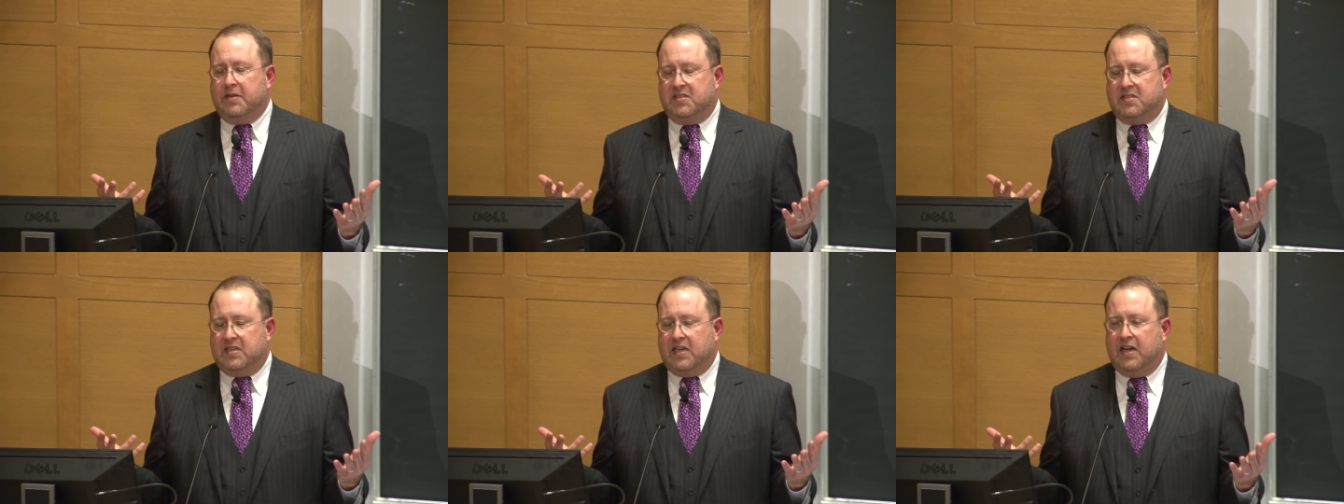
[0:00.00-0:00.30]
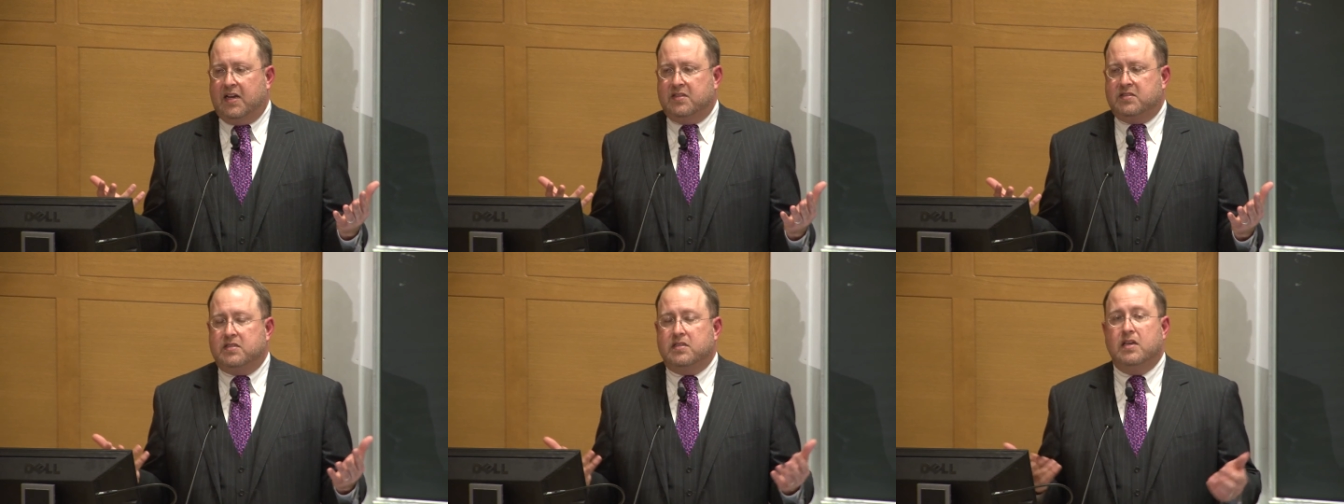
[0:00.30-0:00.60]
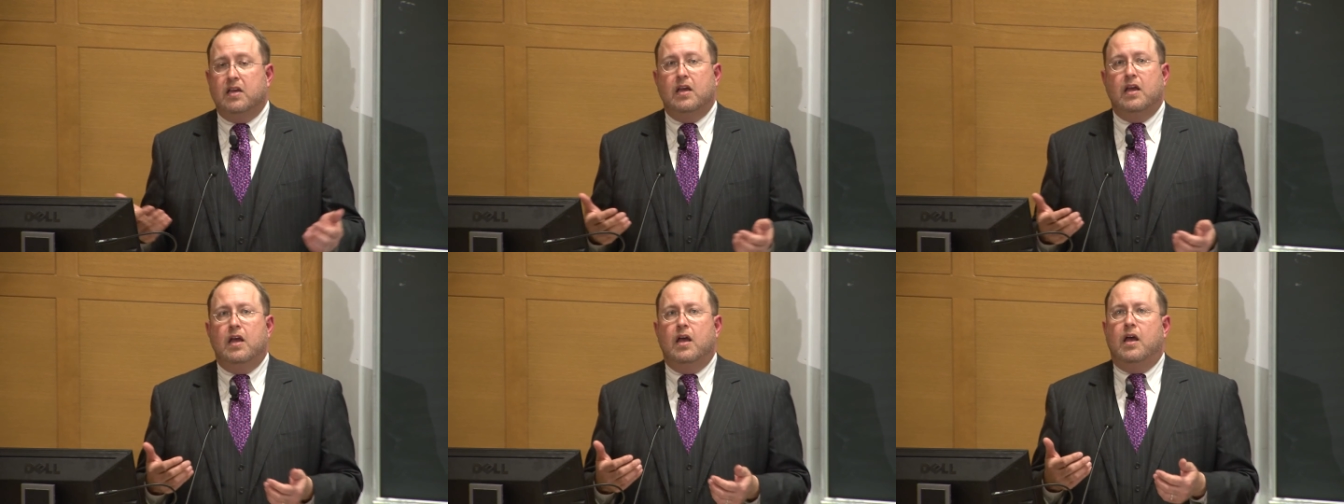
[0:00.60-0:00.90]

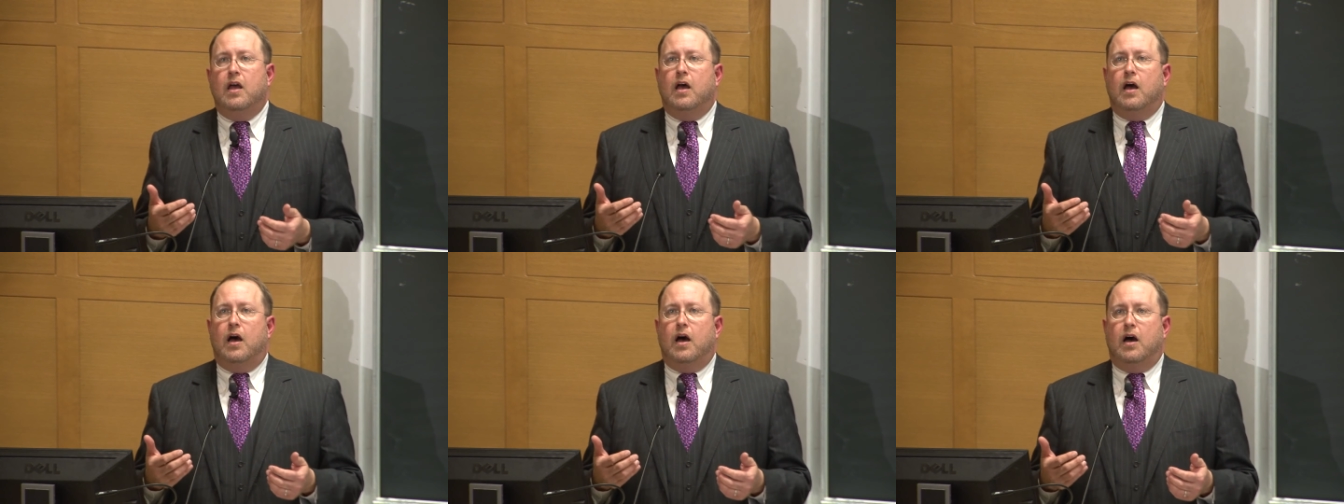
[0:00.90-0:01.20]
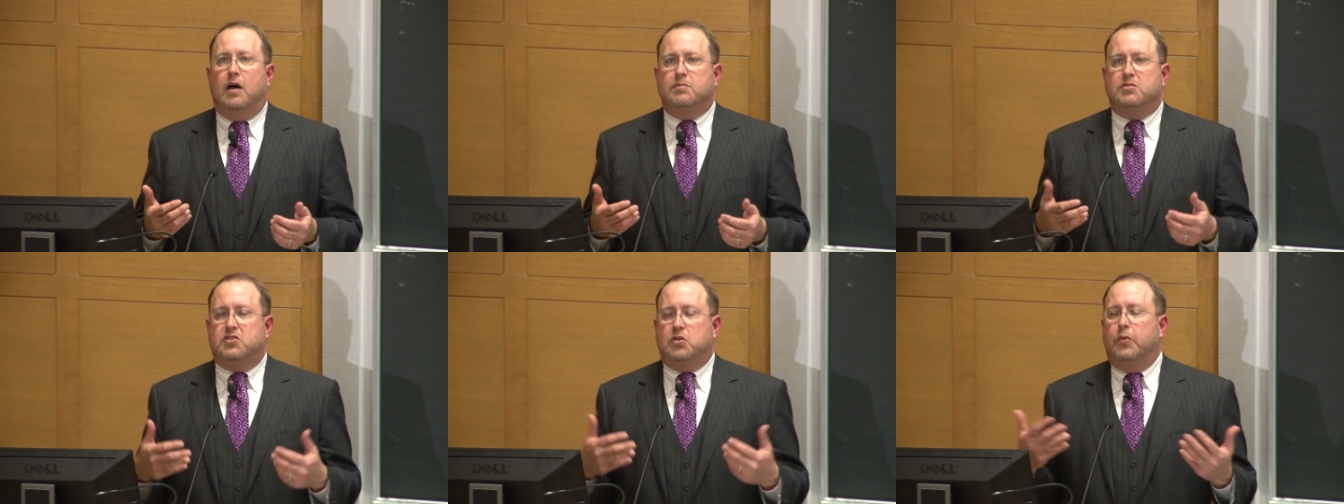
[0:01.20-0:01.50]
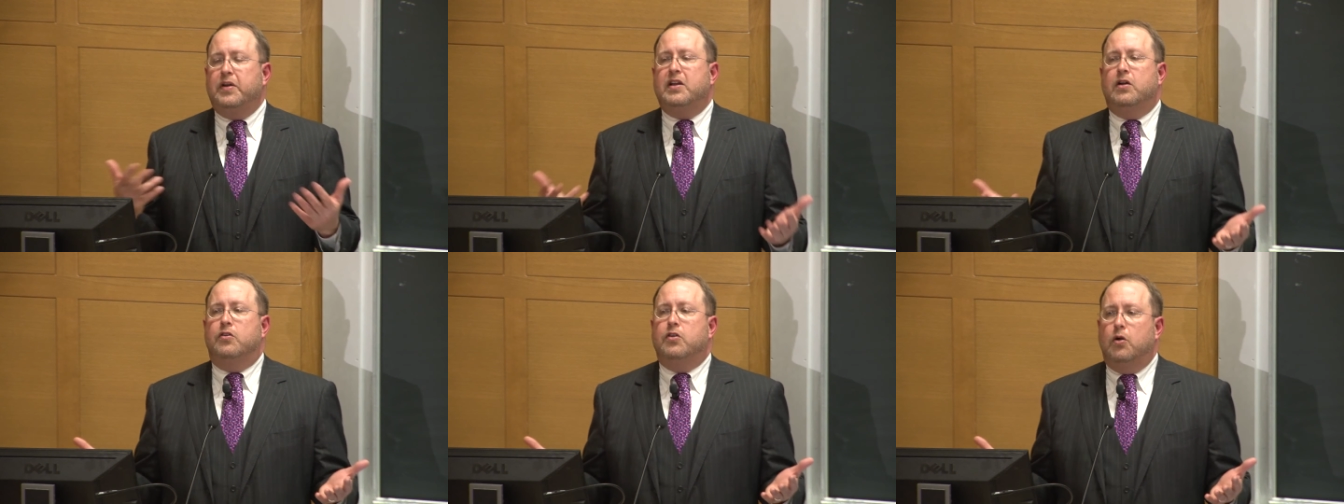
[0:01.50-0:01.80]
MSS, um,
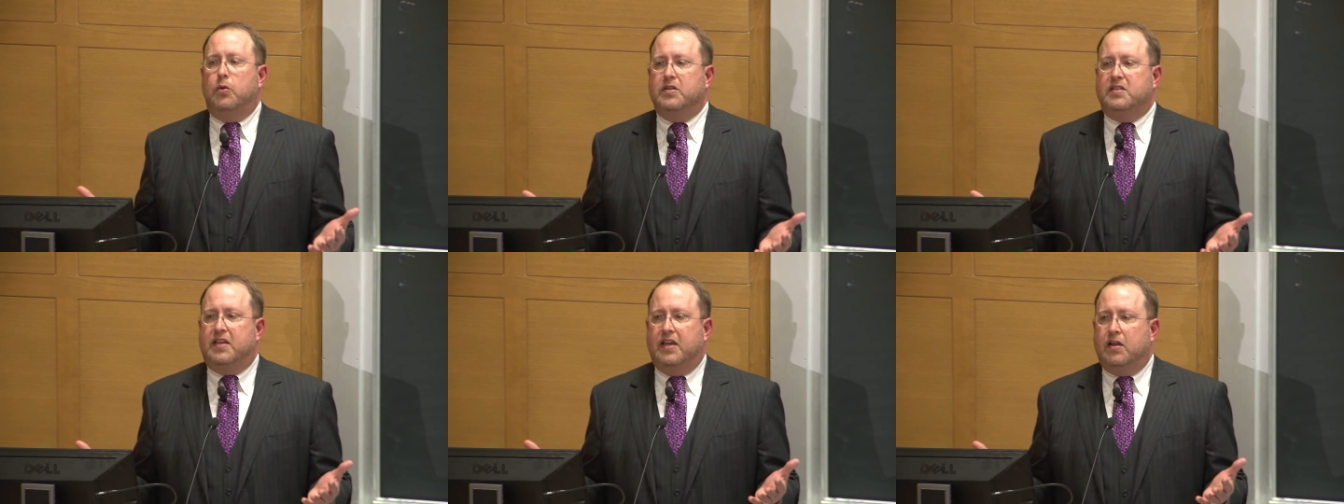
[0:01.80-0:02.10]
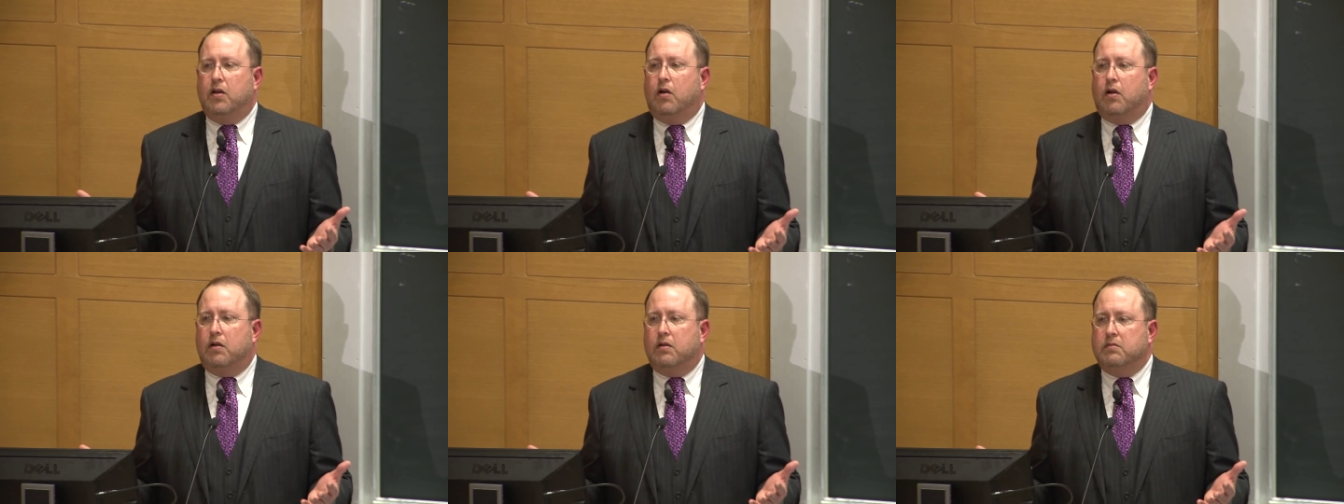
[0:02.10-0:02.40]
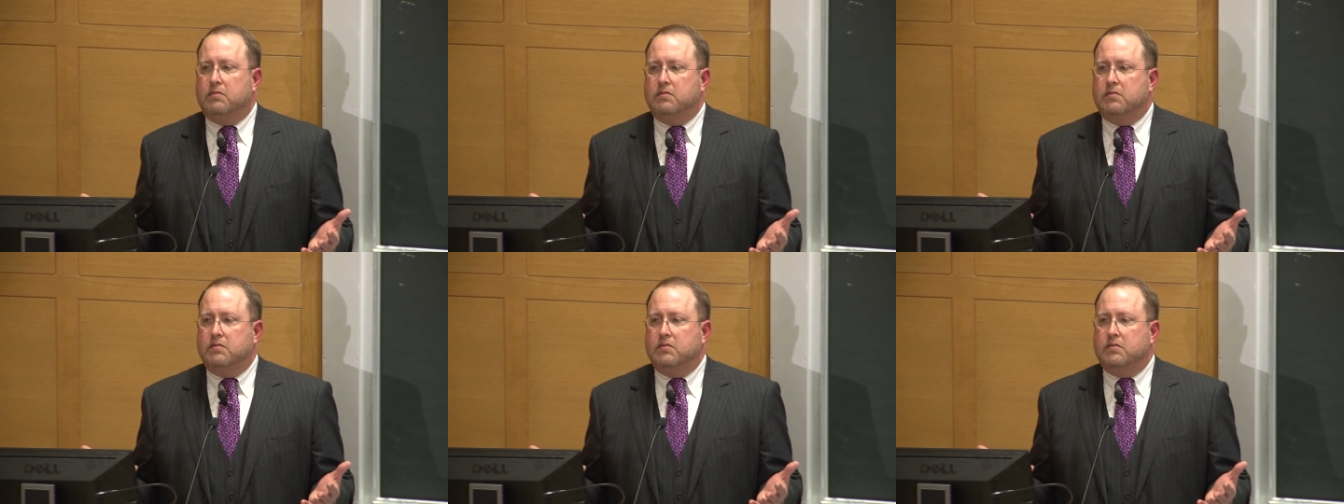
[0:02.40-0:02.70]
so we don't know what they
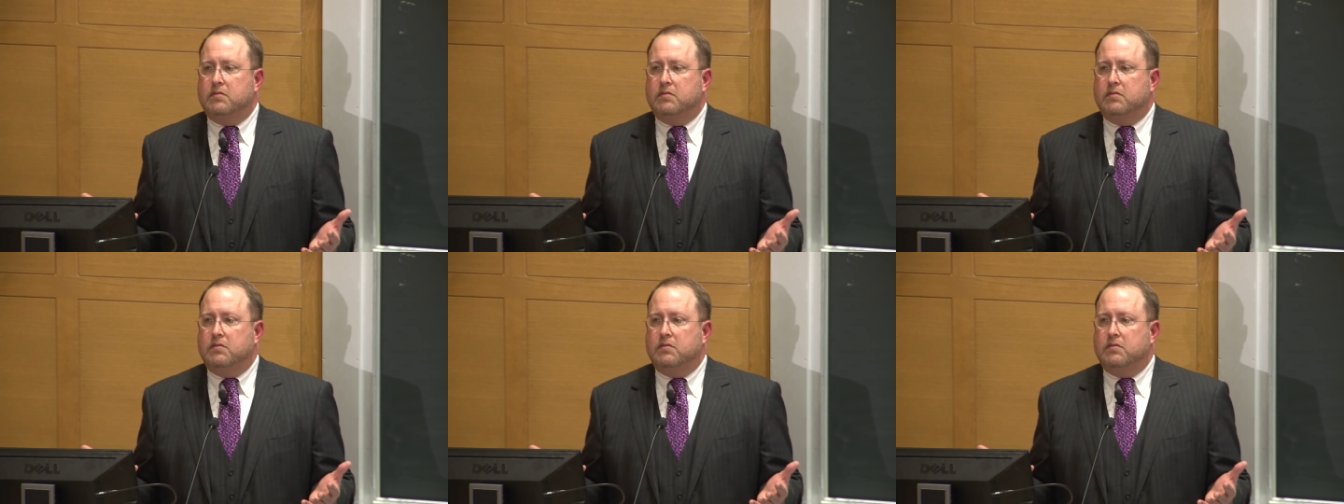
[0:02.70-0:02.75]
are.